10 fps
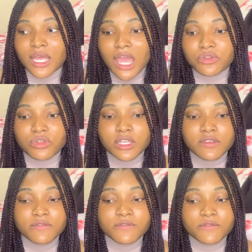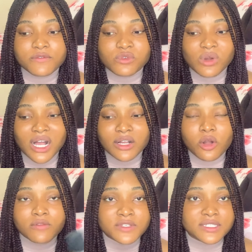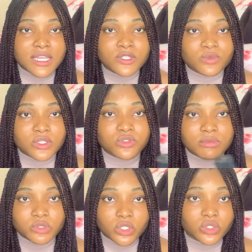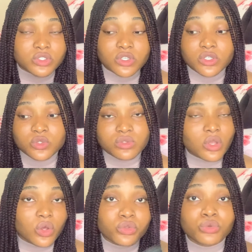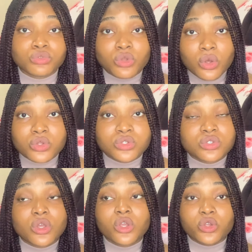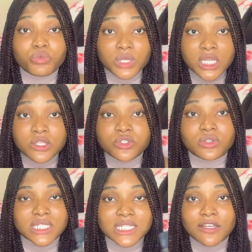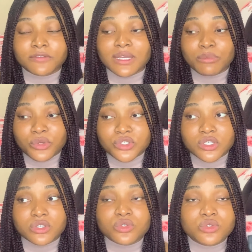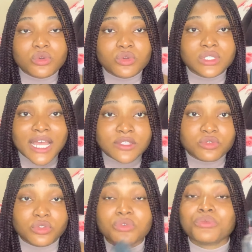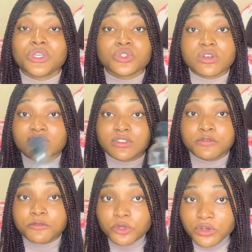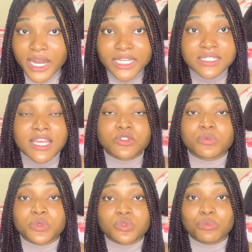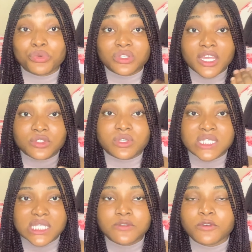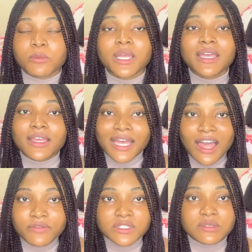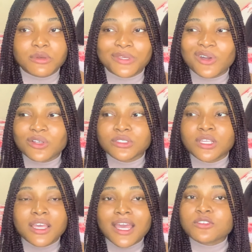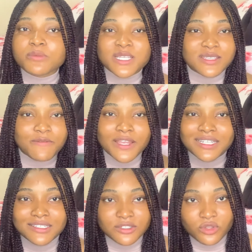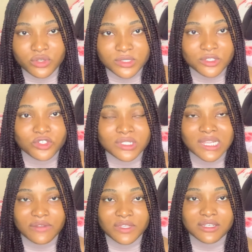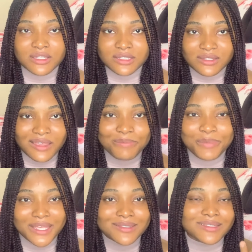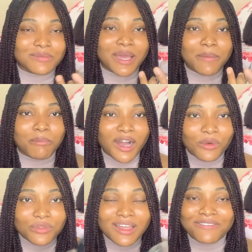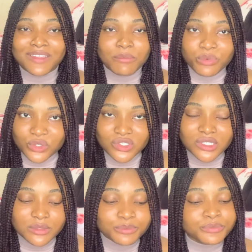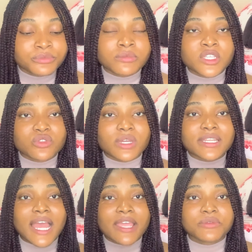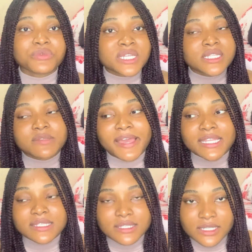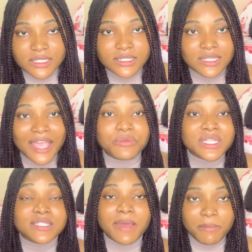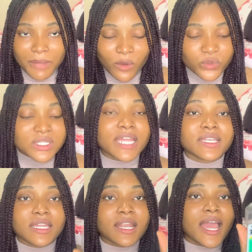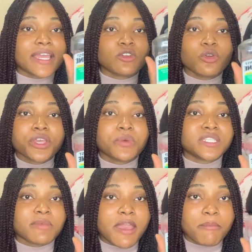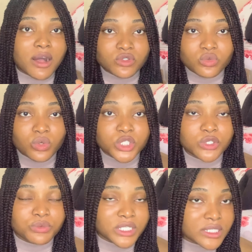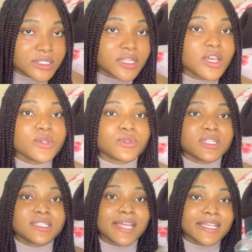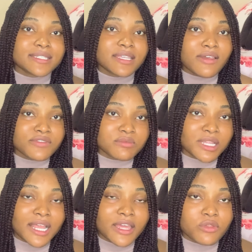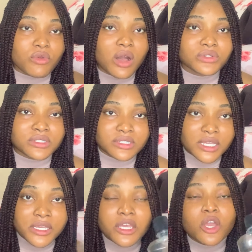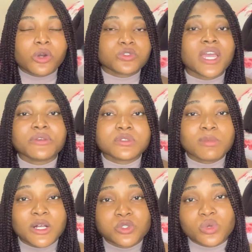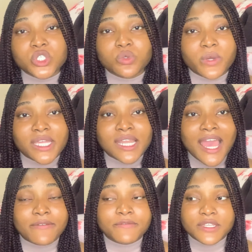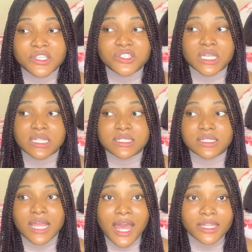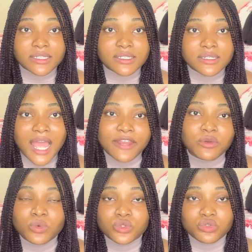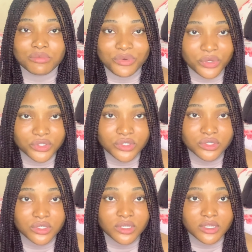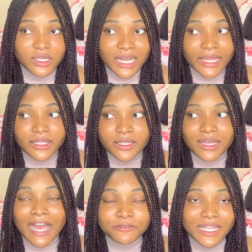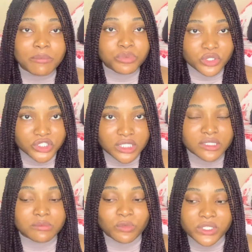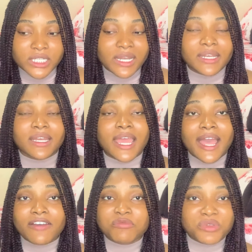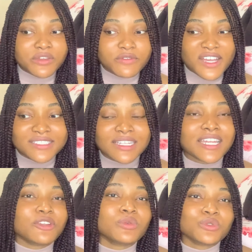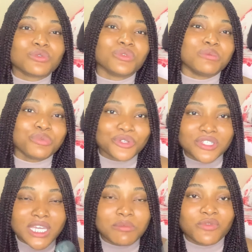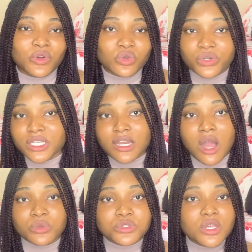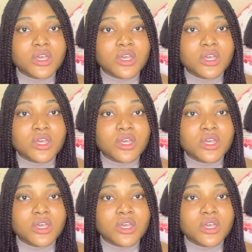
I don't know if you are conversant with some doctors. Doctors will tell you don't rinse your teeth after brushing, so that you don't rinse off the fluoride that is supposed to protect your teeth from cavity. But because sometimes I find it disgusting just leaving the same paste in my mouth after brushing, so I rinse my teeth, I rinse my mouth, and then I go in with my mouthwash rinse. So this like serves me like throughout the day. Also, I use mouthwash when I finish eating and I don't want to brush, like after brushing in the morning, and then I have breakfast and I don't want to rebrush again before going out.